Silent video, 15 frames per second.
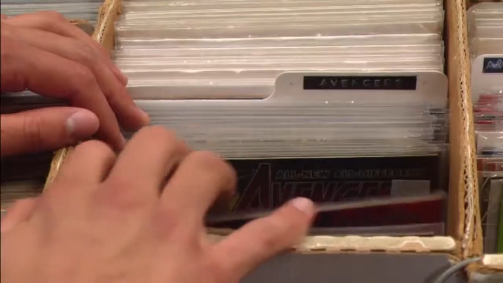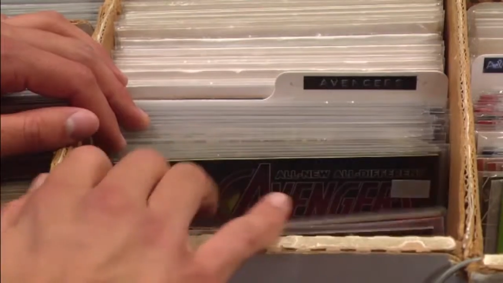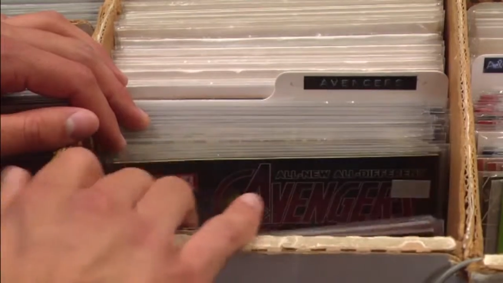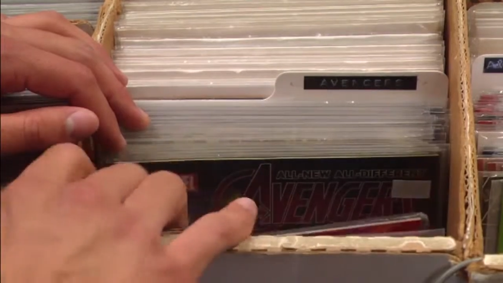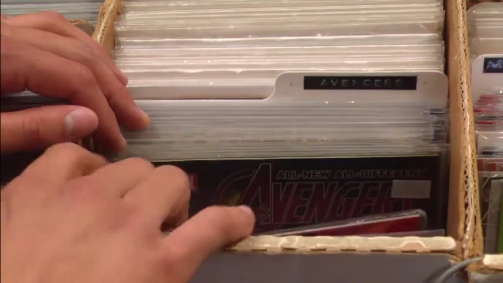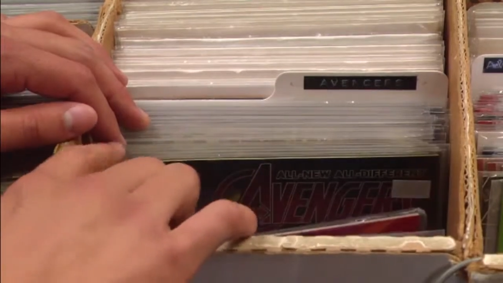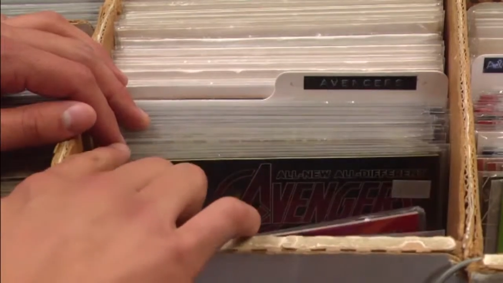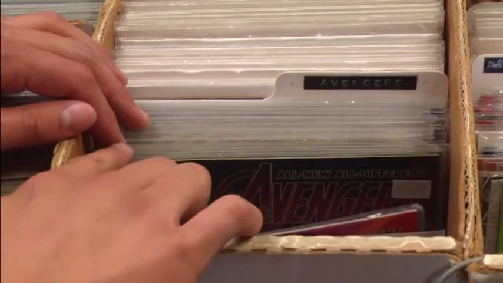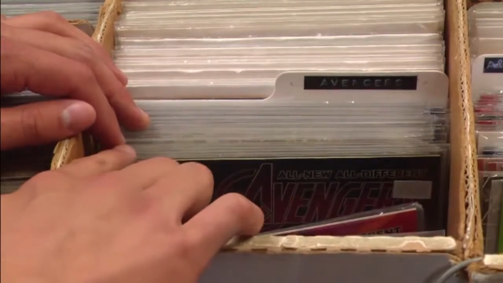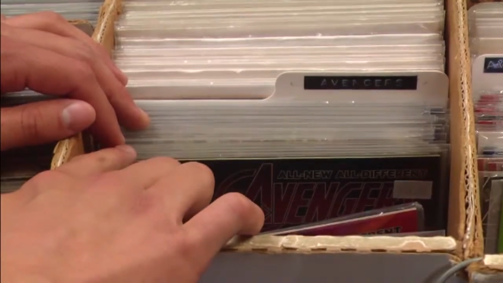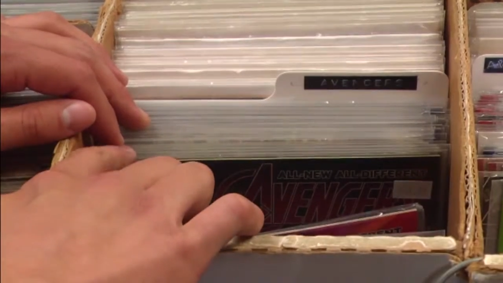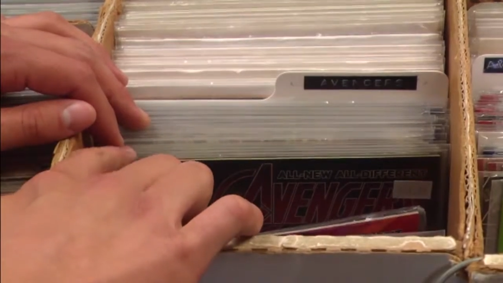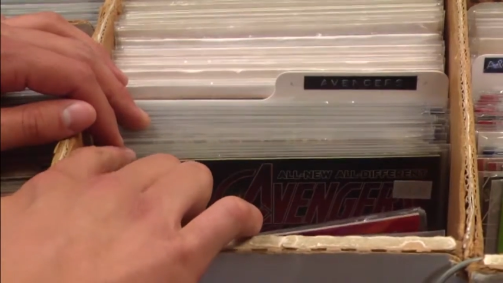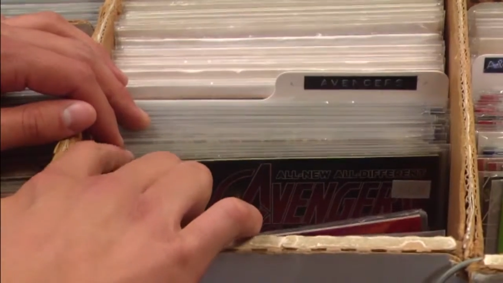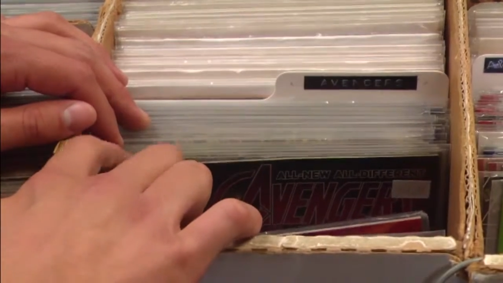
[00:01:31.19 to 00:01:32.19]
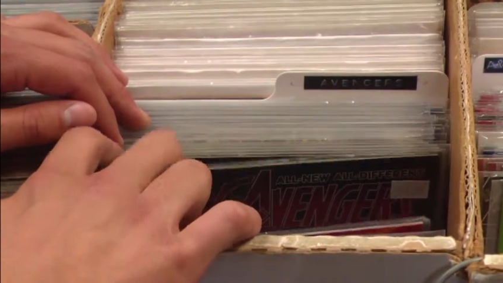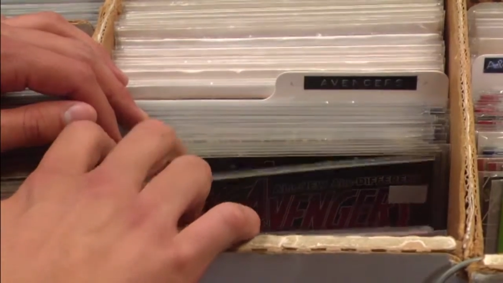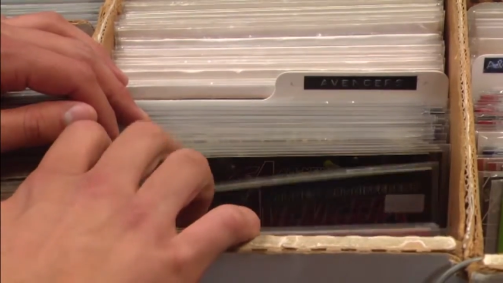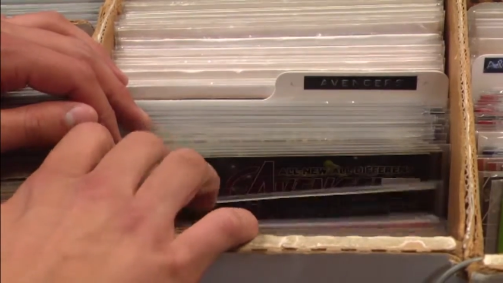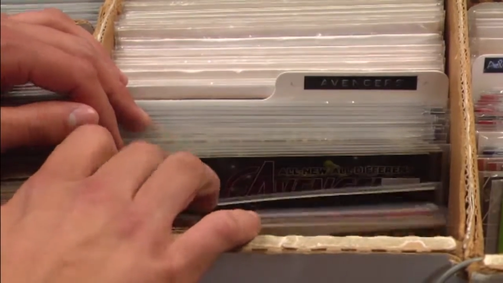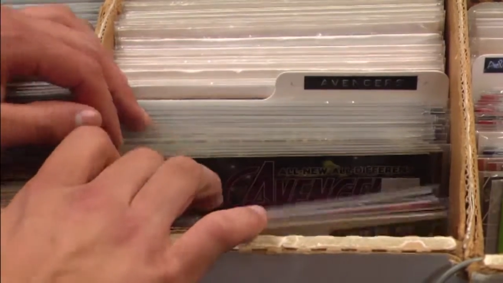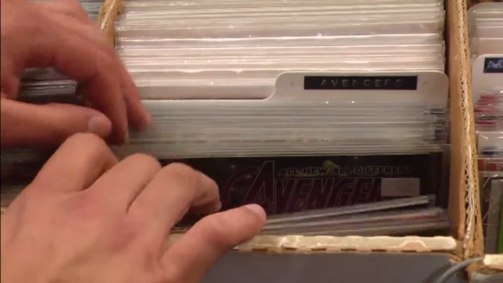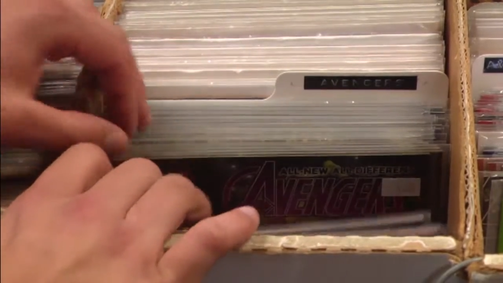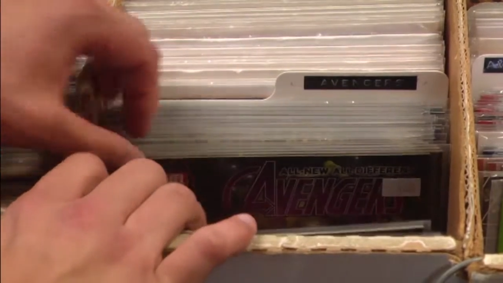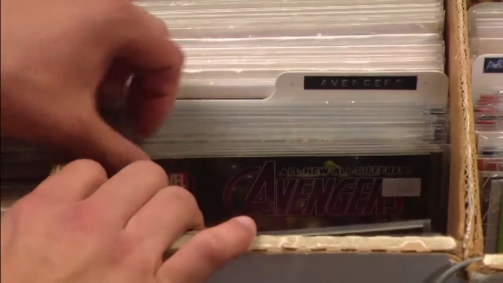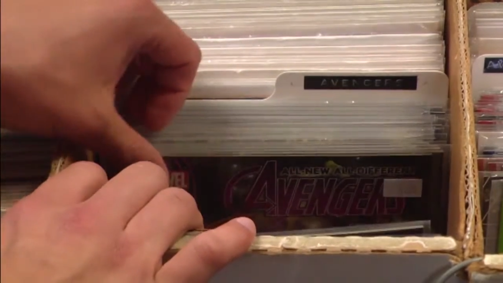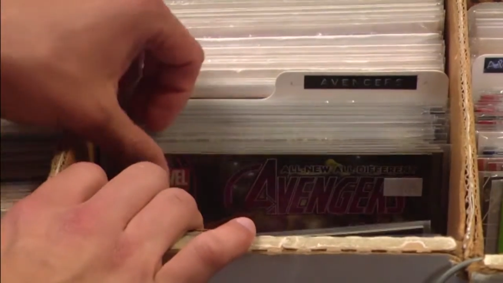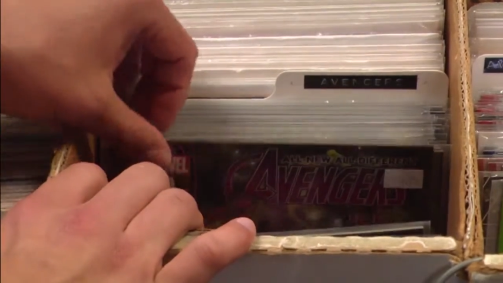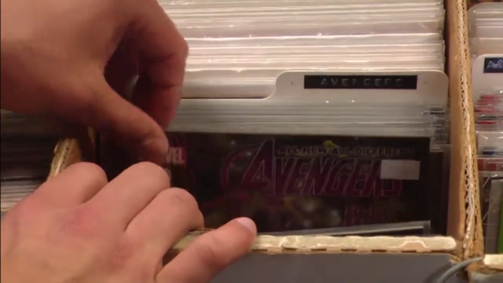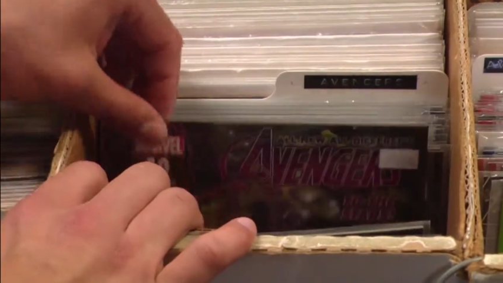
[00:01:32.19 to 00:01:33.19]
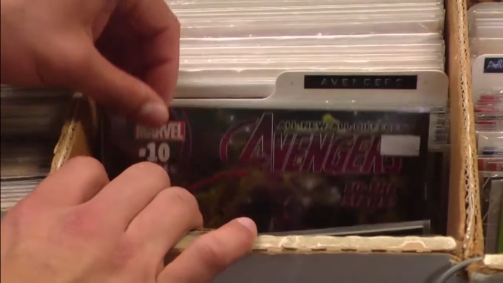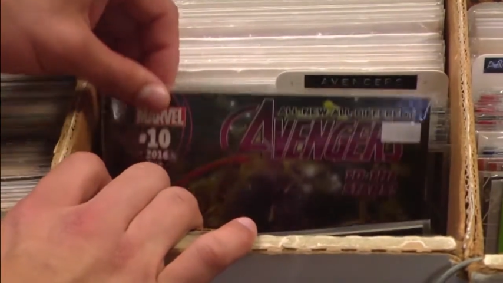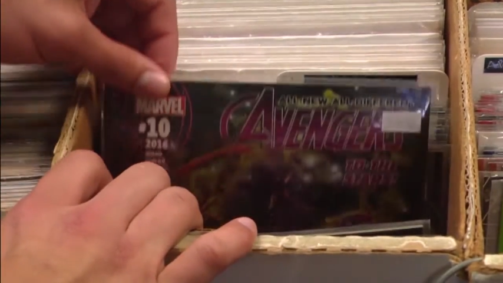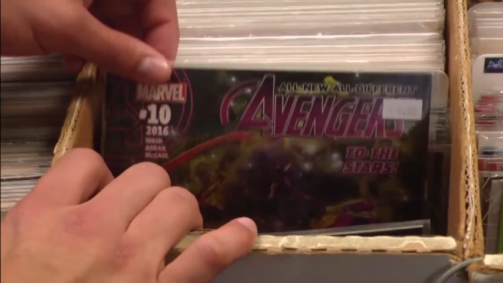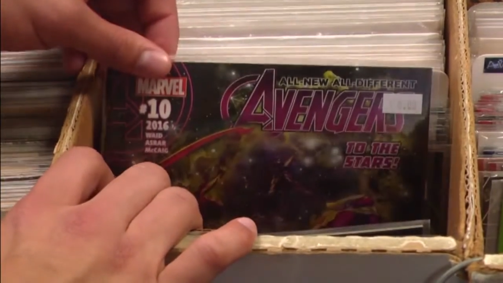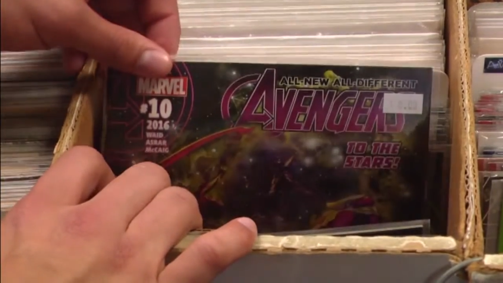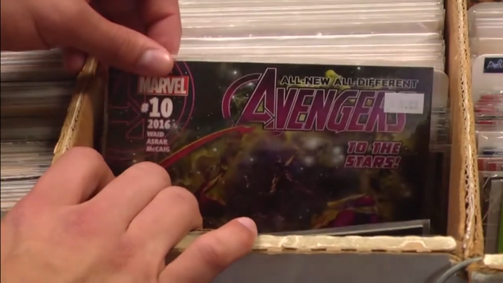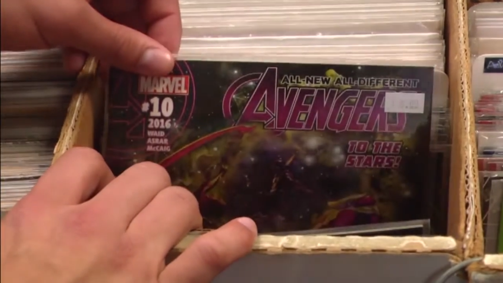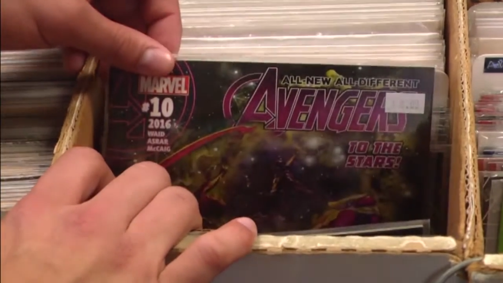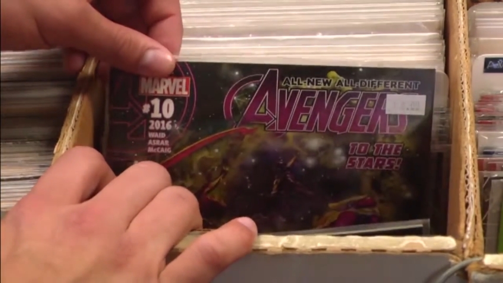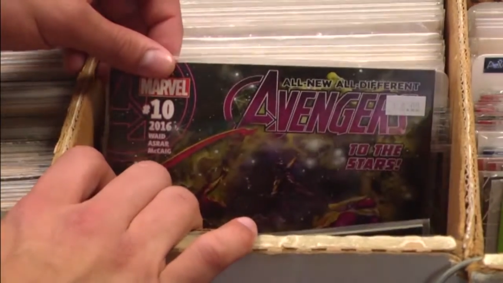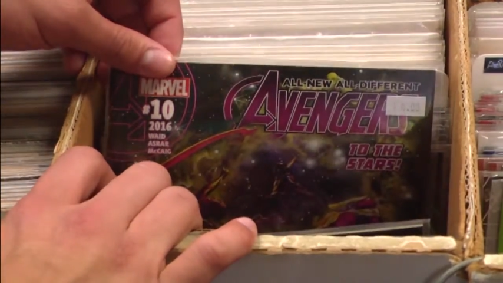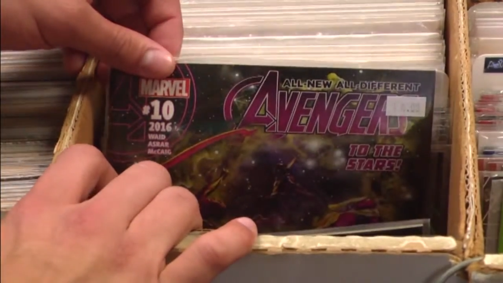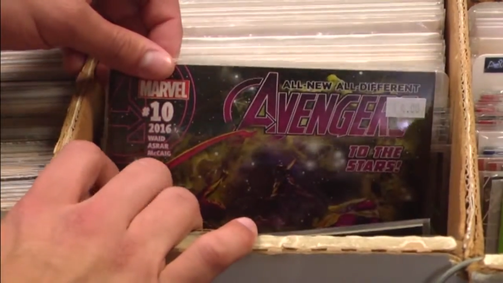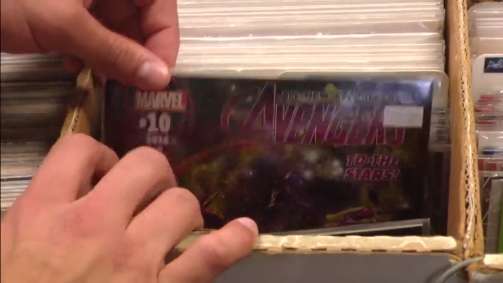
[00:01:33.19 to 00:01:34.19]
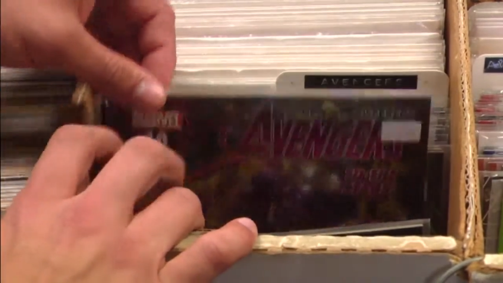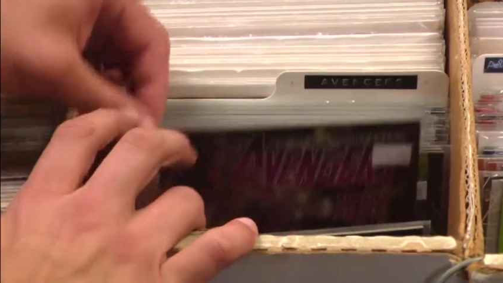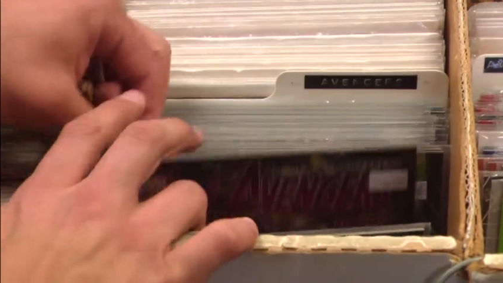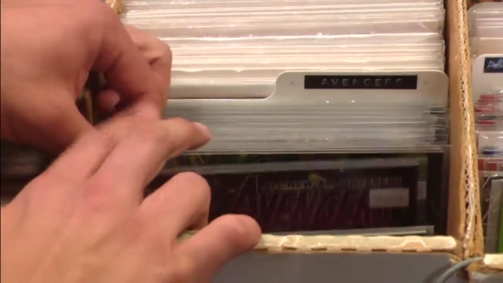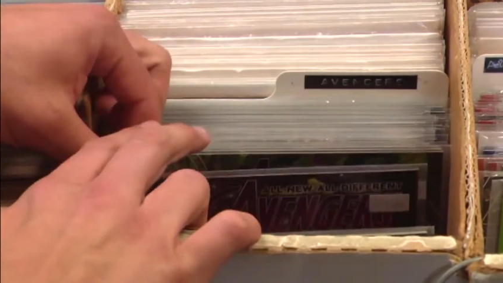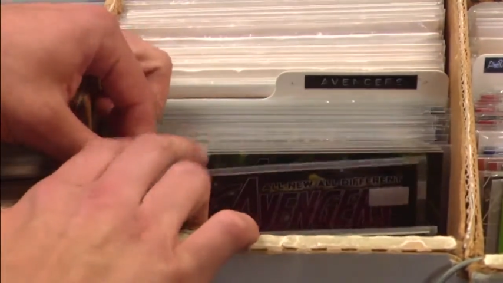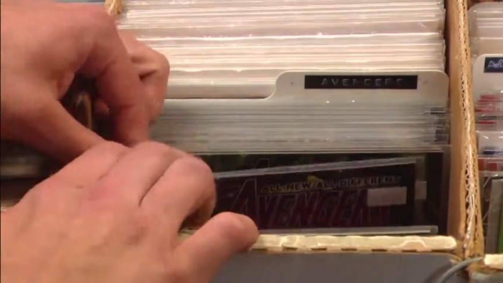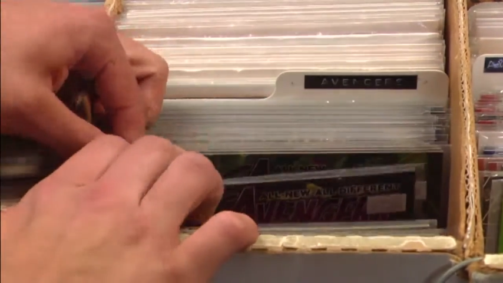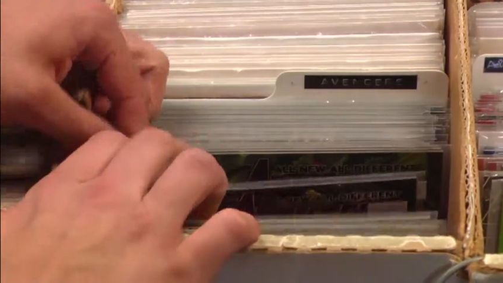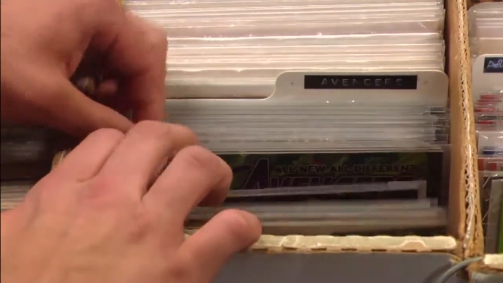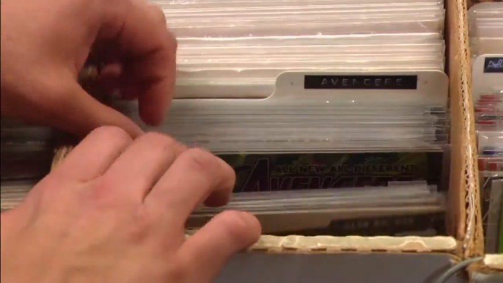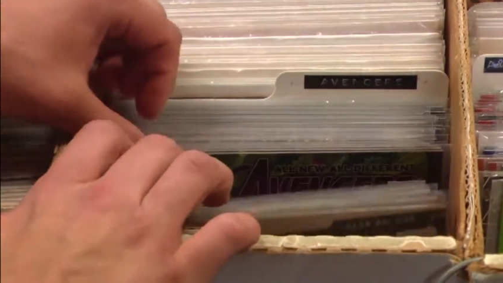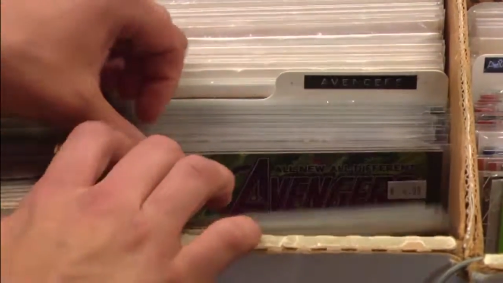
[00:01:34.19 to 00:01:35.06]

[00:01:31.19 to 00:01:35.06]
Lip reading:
(no speaker visible)